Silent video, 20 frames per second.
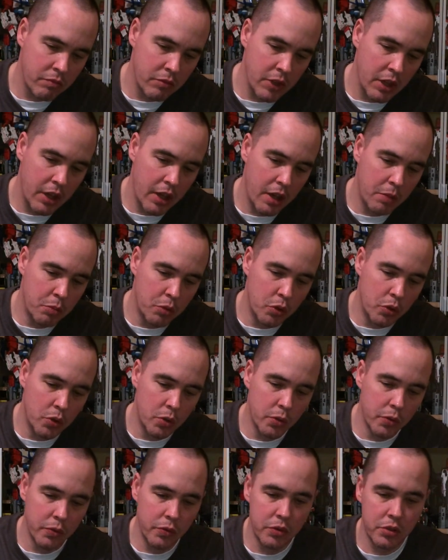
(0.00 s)
The head
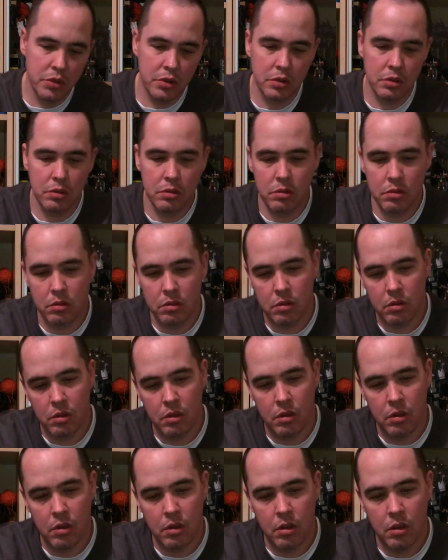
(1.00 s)
moves,
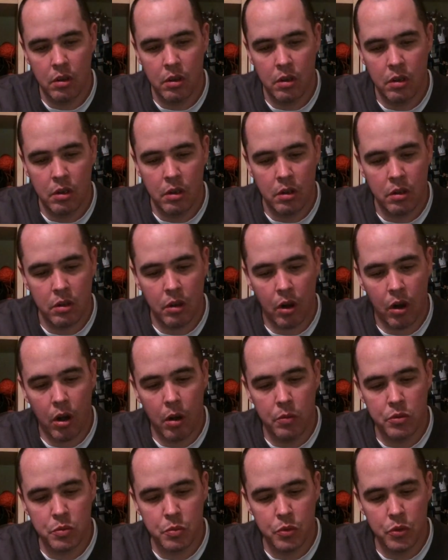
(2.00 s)
the
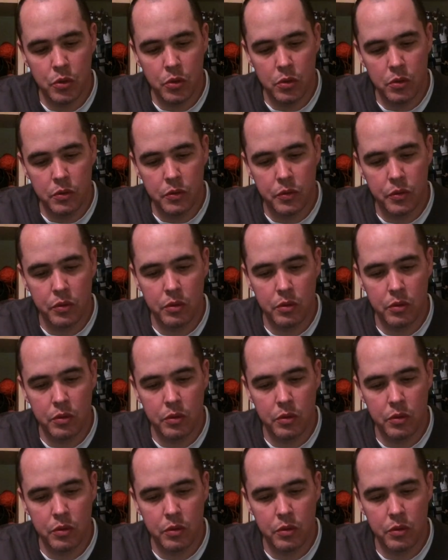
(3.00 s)
arms move.